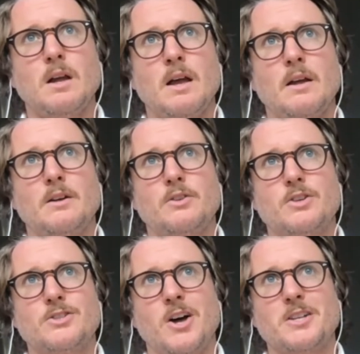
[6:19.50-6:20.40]
there's
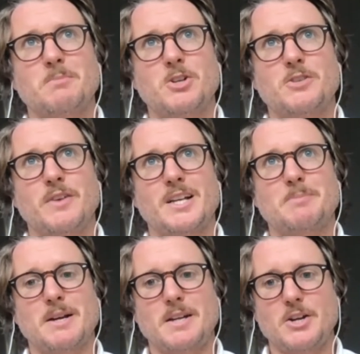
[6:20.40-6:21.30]
not as much of an
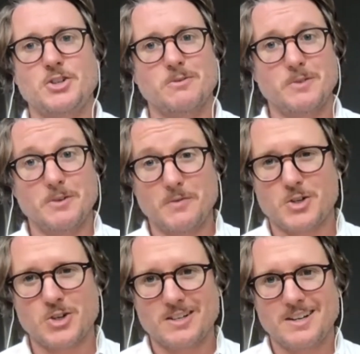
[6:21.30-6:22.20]
expectation of
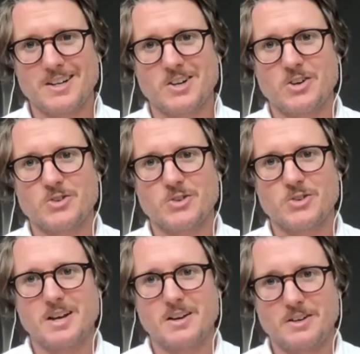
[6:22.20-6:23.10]
division
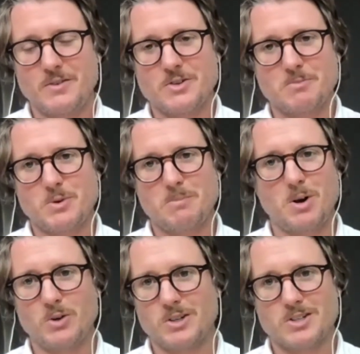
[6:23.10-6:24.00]
between
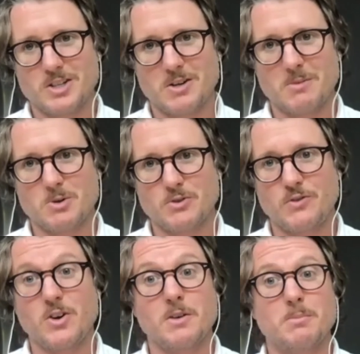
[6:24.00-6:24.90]
politics and the commercial sphere
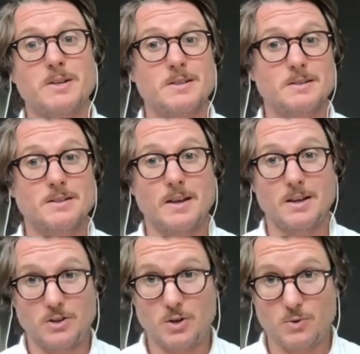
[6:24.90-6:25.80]
in places like
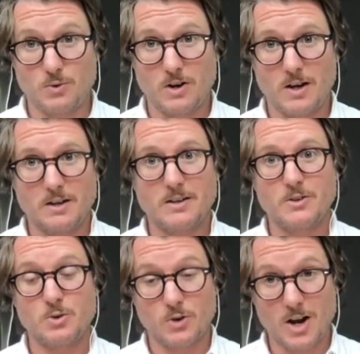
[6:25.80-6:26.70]
the
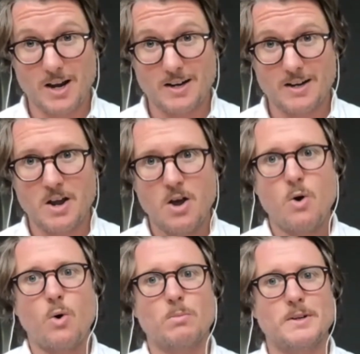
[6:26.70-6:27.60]
Ukraine
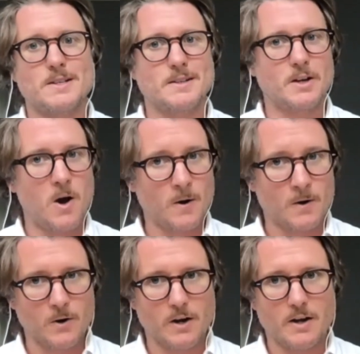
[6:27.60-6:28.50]
or places like
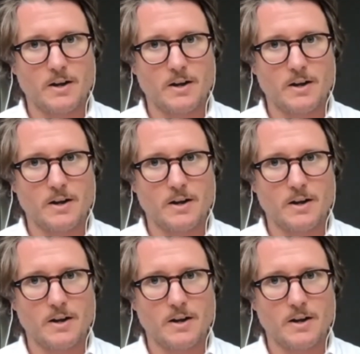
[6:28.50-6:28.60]
Hungary.